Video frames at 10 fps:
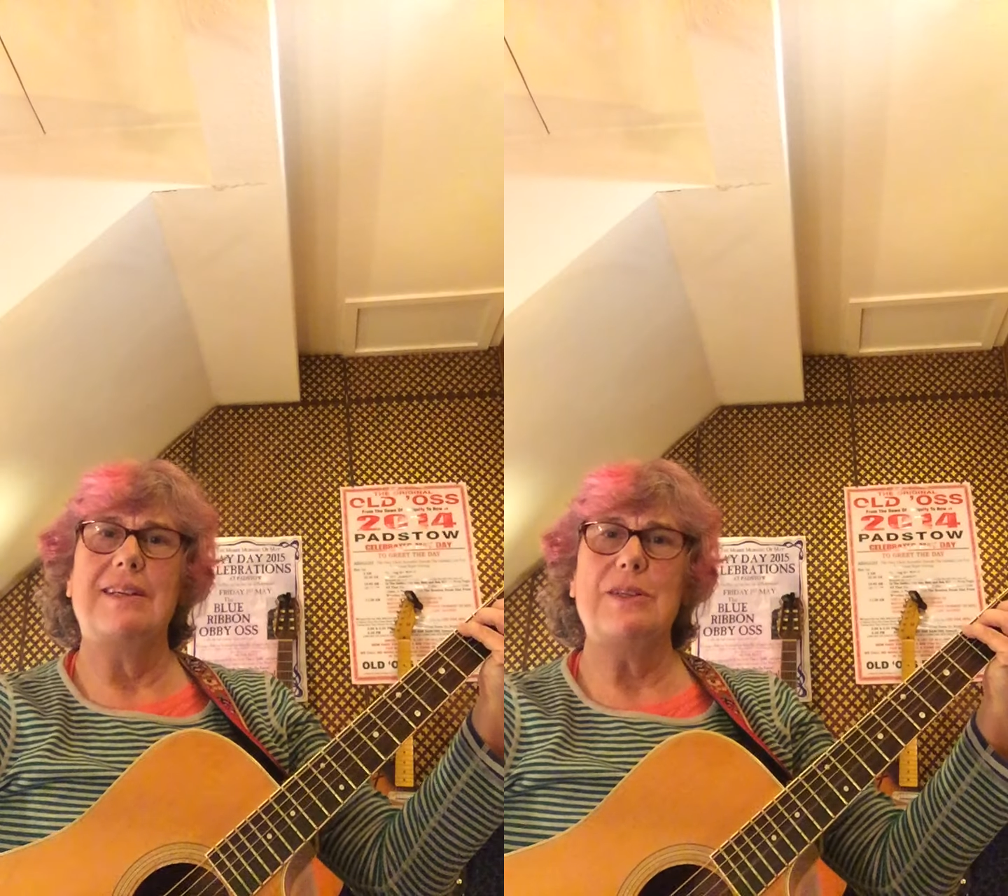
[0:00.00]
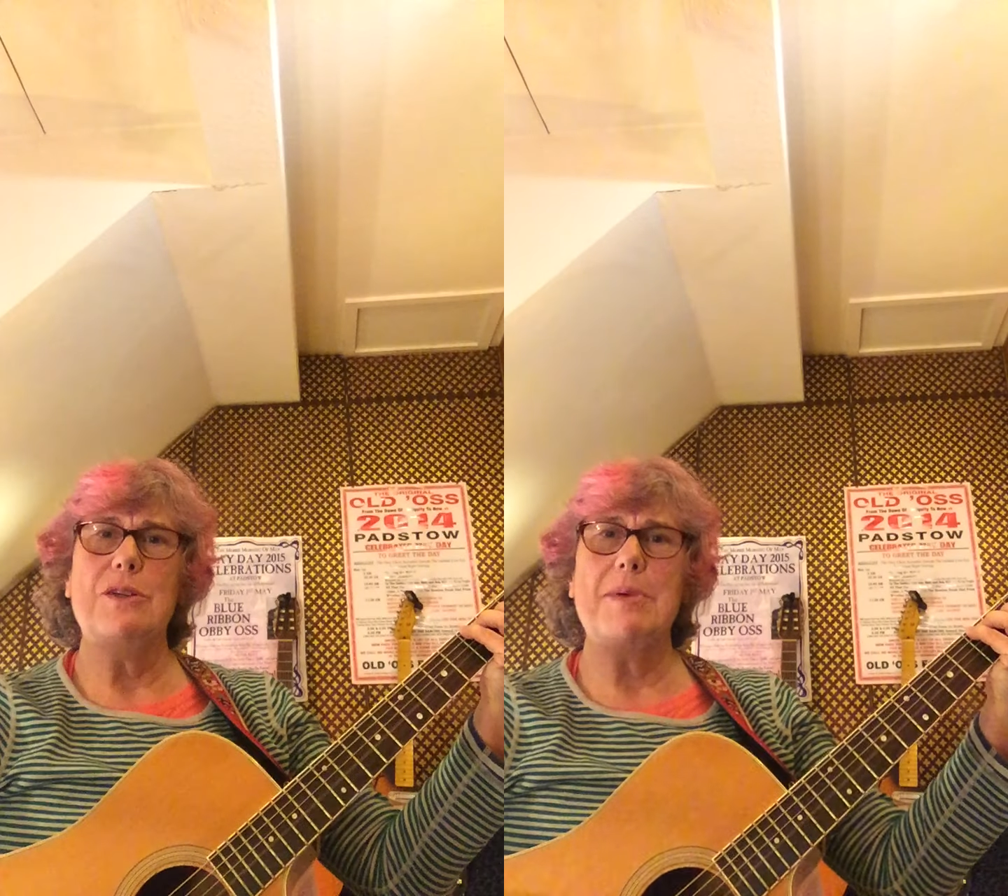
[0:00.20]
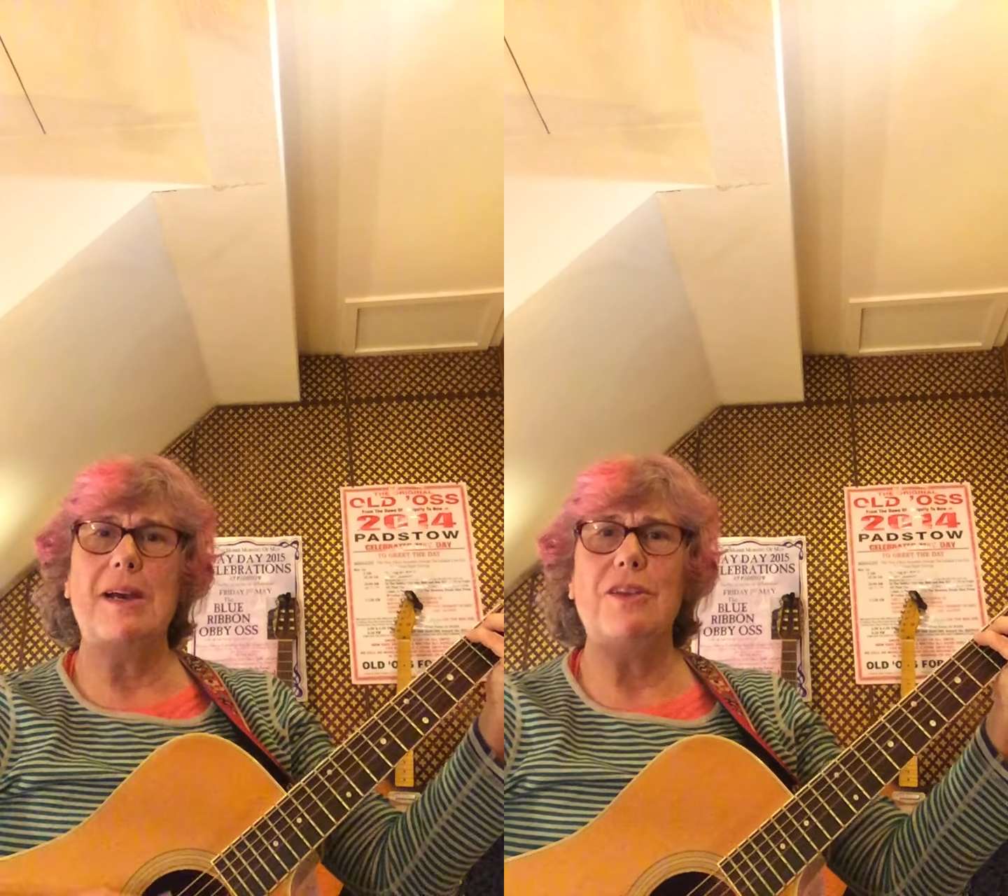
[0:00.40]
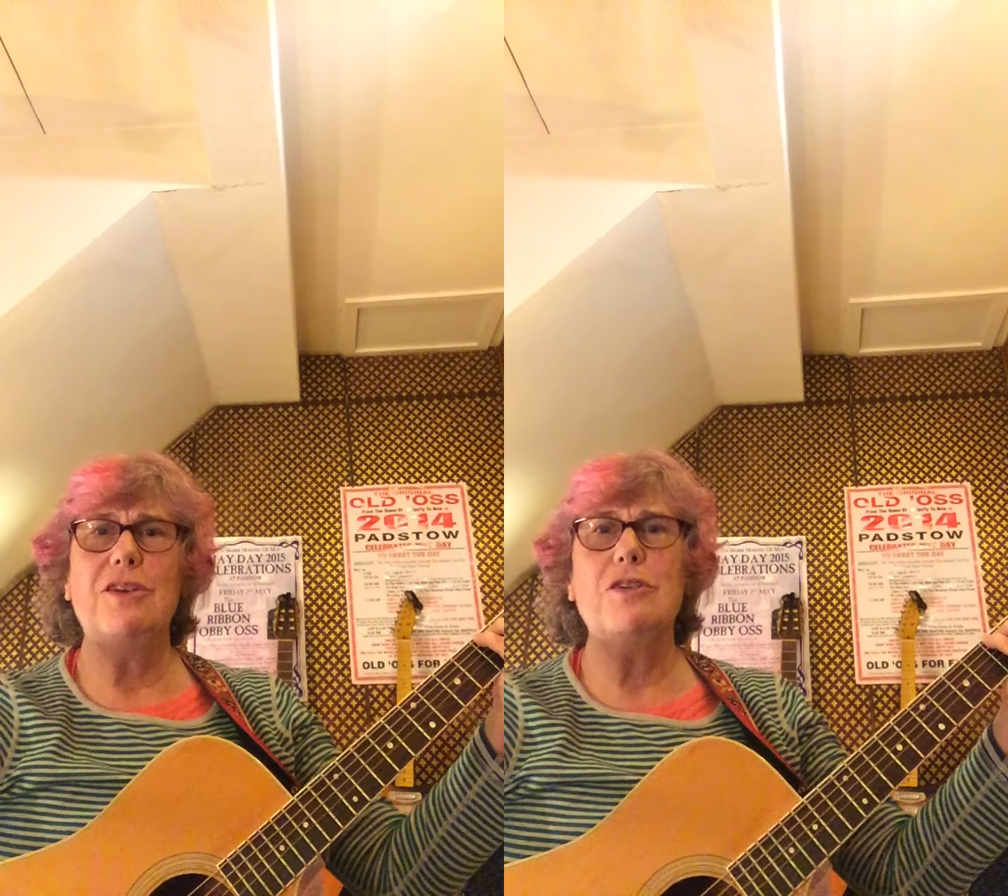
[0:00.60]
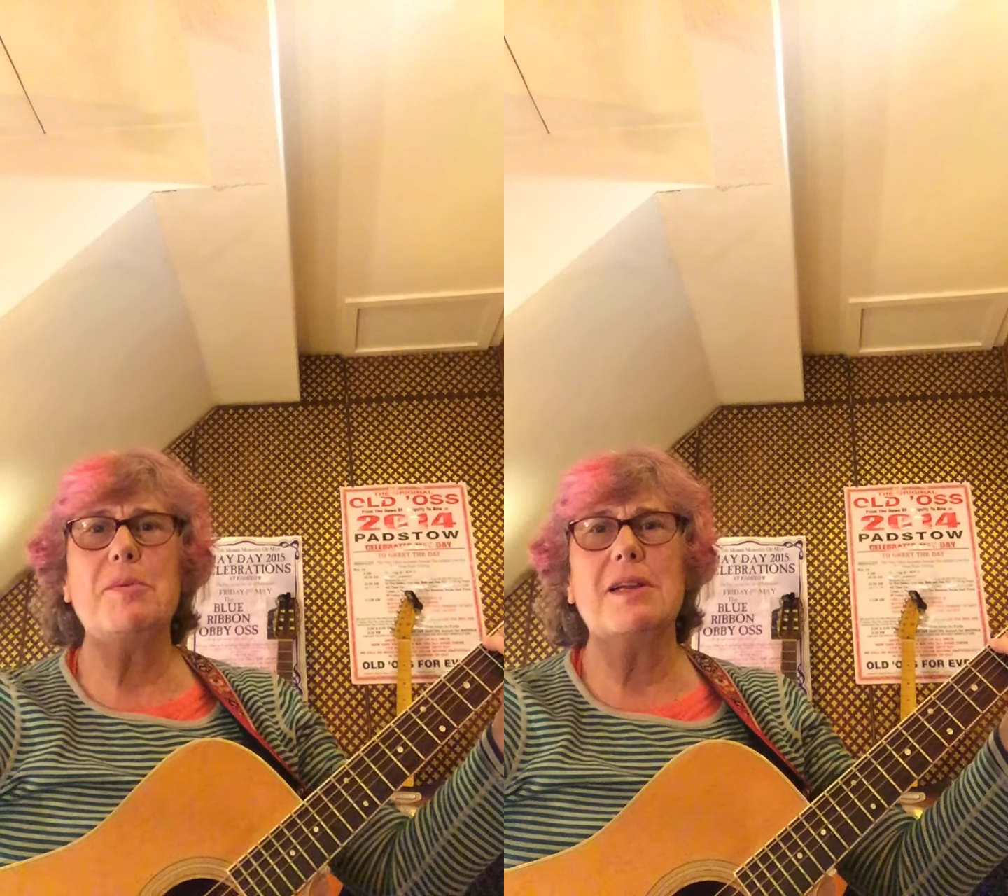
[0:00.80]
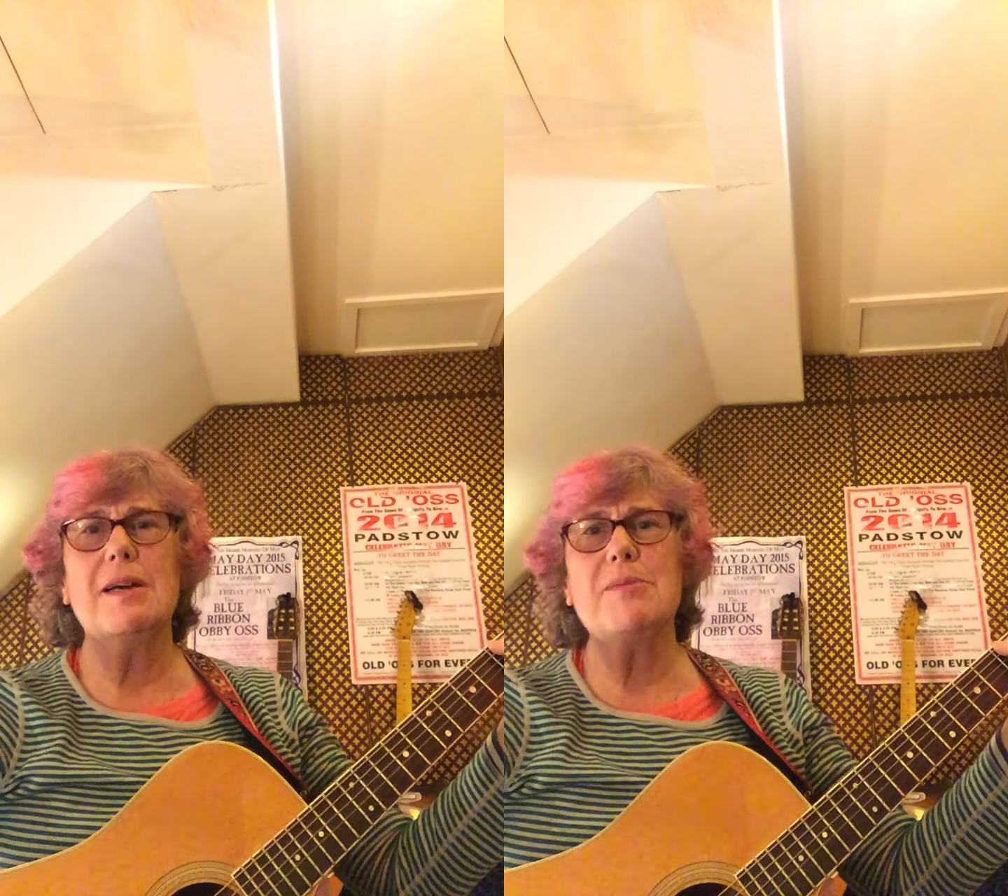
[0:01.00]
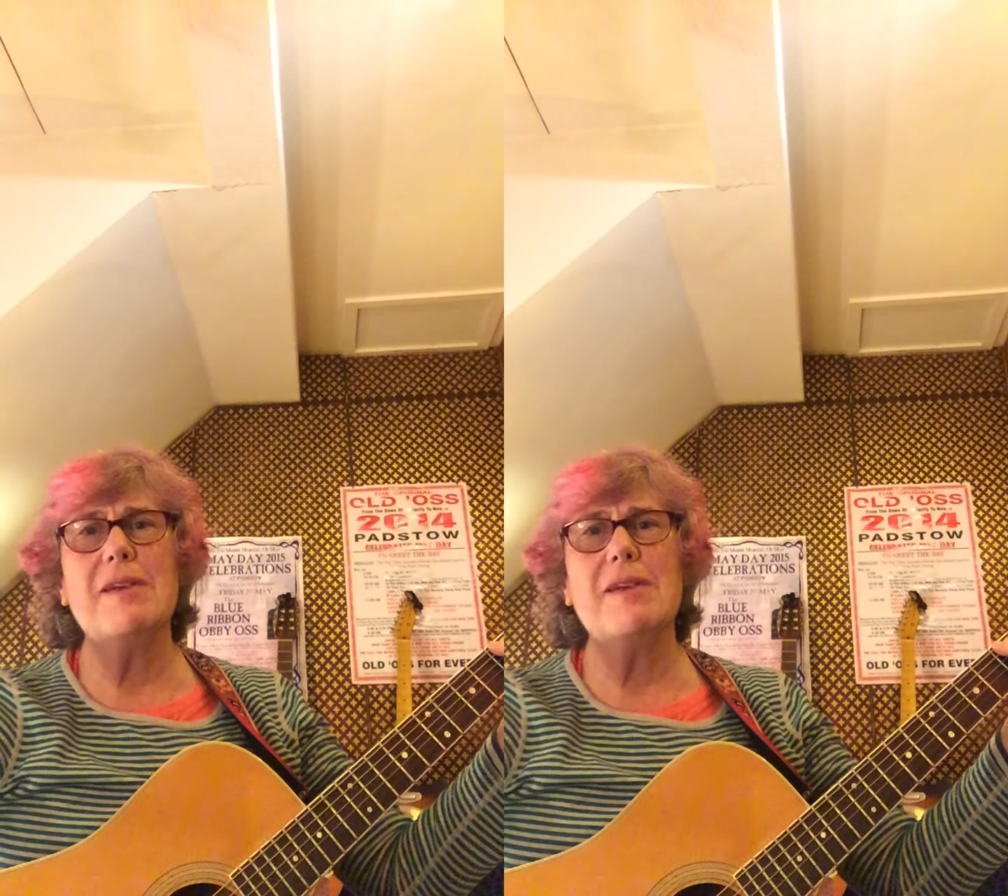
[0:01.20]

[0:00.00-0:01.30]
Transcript: don't know about you, but I'm